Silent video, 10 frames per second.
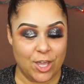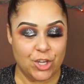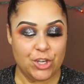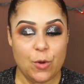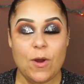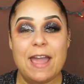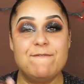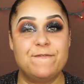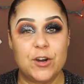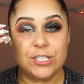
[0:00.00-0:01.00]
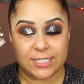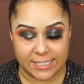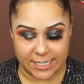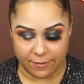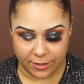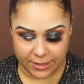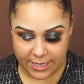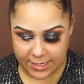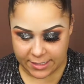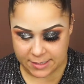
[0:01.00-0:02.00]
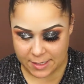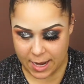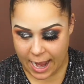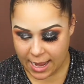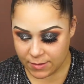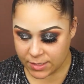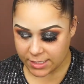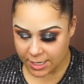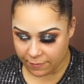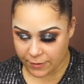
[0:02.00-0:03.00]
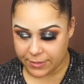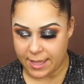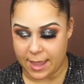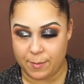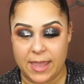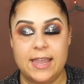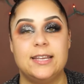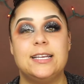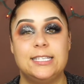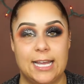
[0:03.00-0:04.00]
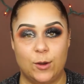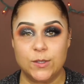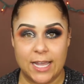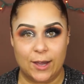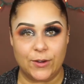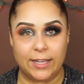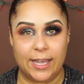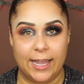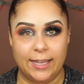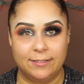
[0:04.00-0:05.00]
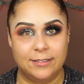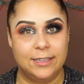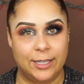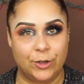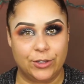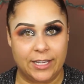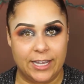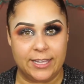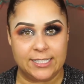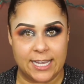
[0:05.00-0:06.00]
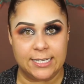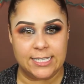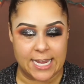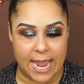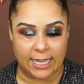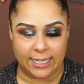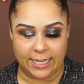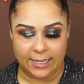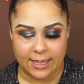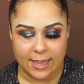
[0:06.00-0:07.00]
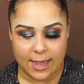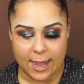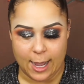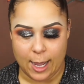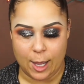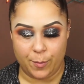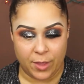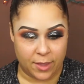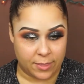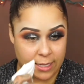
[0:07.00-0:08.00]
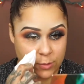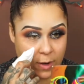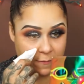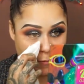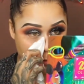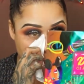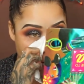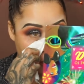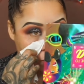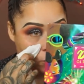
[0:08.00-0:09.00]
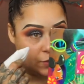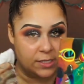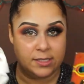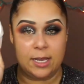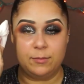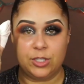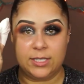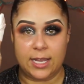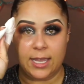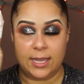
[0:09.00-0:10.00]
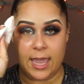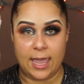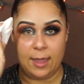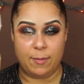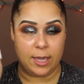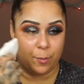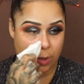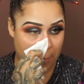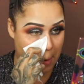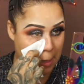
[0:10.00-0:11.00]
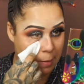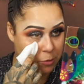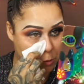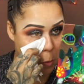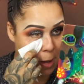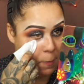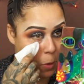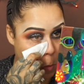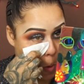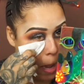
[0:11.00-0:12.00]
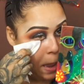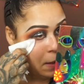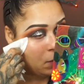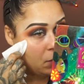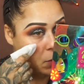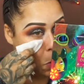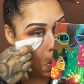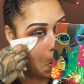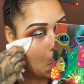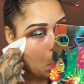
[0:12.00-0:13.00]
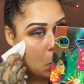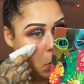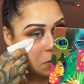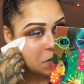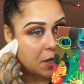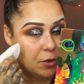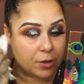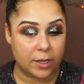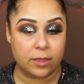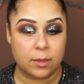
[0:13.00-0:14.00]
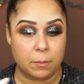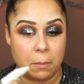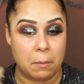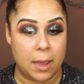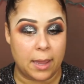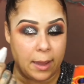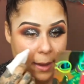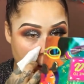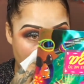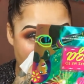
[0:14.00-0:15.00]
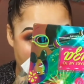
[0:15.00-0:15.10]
you know where I first discovered these? I have discovered them in downtown LA, literally in the Santee Alley. That's where I first got introduced to these. Now I'm just taking a makeup wipe and I'm just wiping away what's underneath my eye.